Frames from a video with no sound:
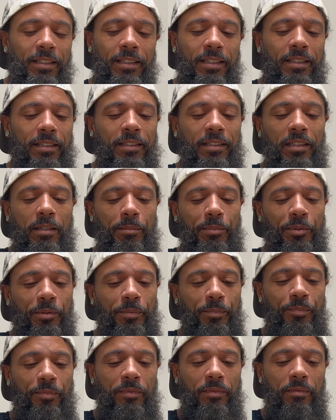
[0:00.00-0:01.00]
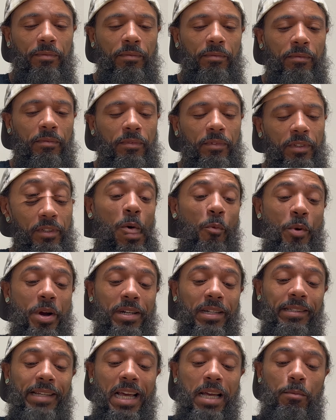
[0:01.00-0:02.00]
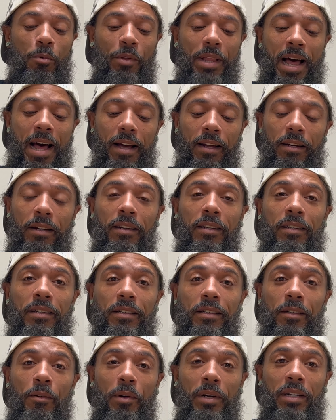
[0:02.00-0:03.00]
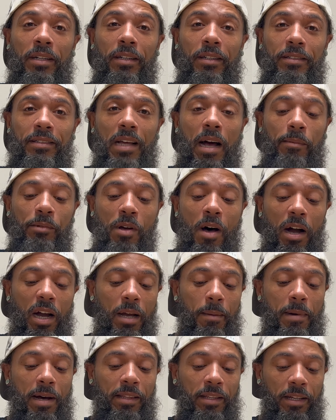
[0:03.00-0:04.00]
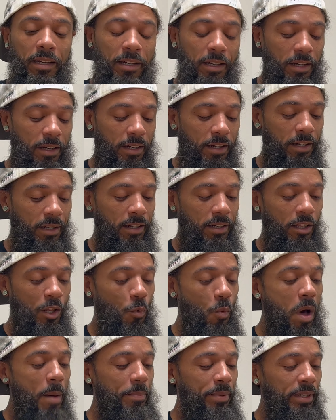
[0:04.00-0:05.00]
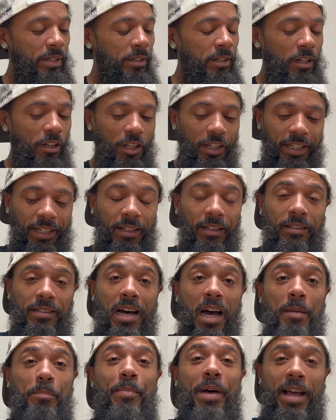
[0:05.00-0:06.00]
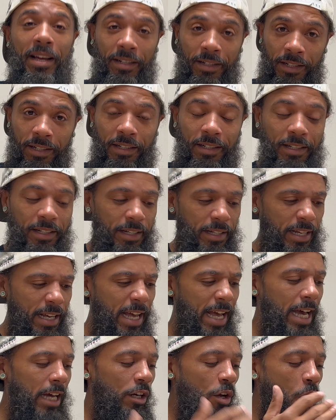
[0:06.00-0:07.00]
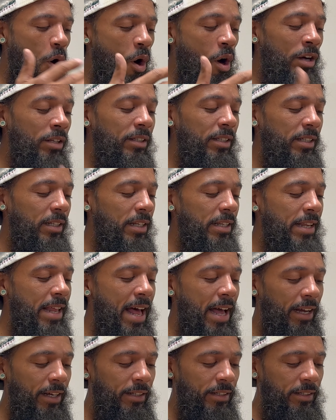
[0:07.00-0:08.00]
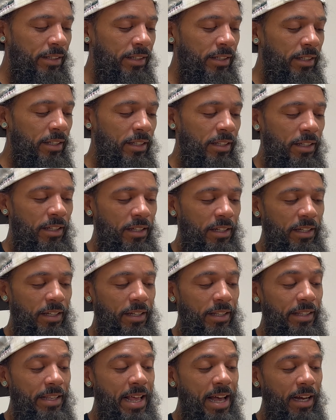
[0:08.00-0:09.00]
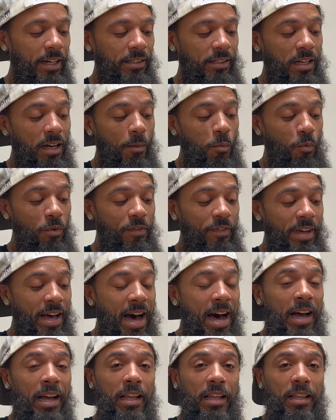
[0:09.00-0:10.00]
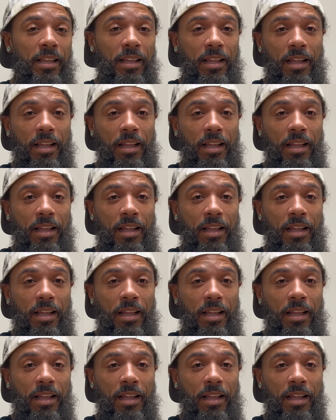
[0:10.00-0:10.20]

Simple. But we're gonna table that. We're gonna stop talking about the weapon looking type pen. And on to the next up, we've got